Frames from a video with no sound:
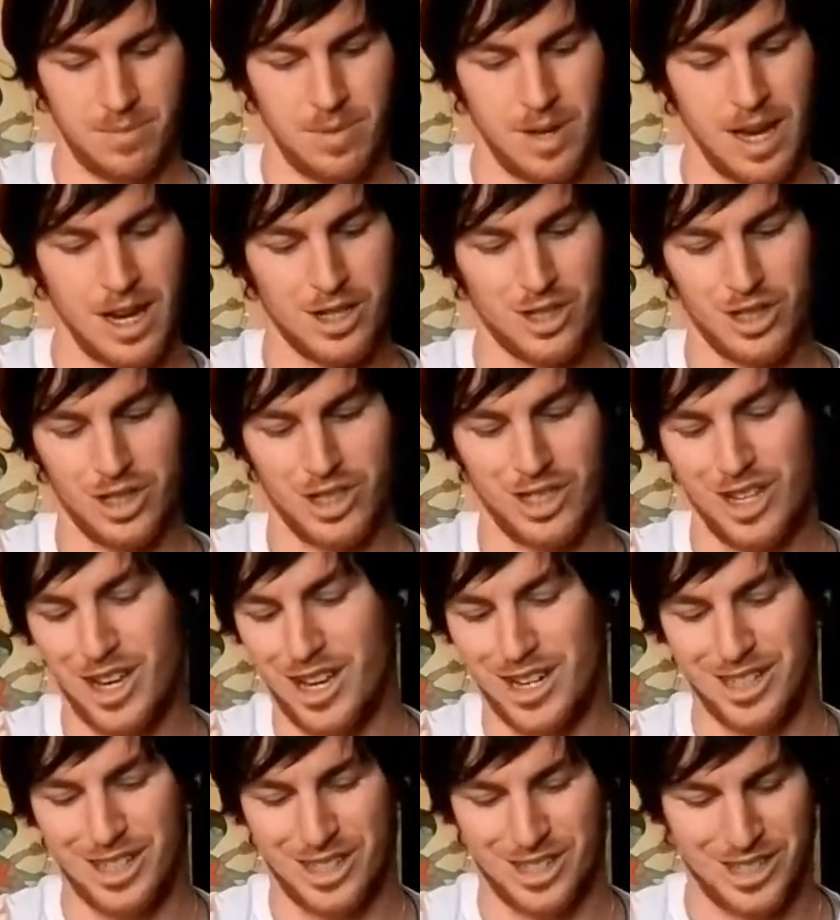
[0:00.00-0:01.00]
actually
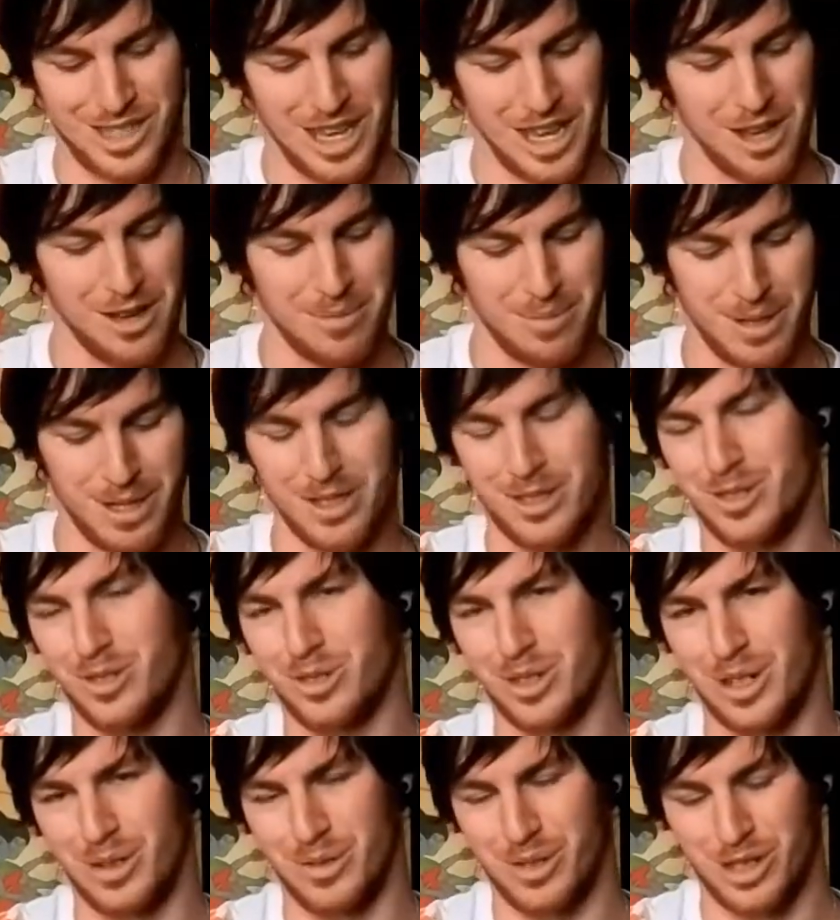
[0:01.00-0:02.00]
not at the sale, but it's
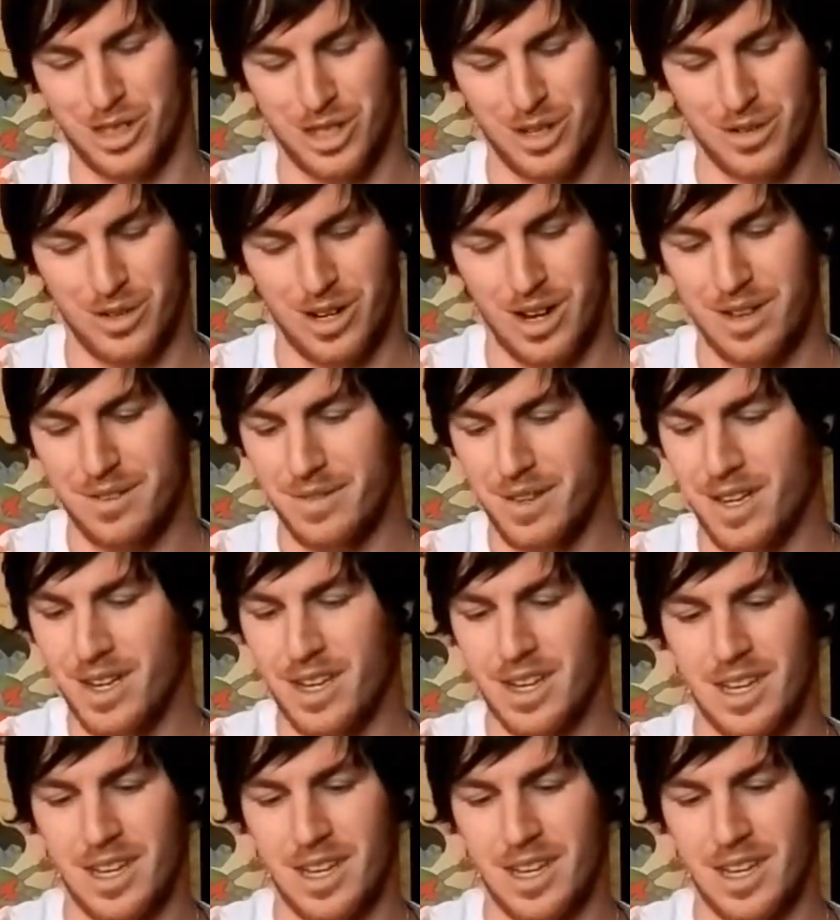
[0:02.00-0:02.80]
cool and I want to show it off.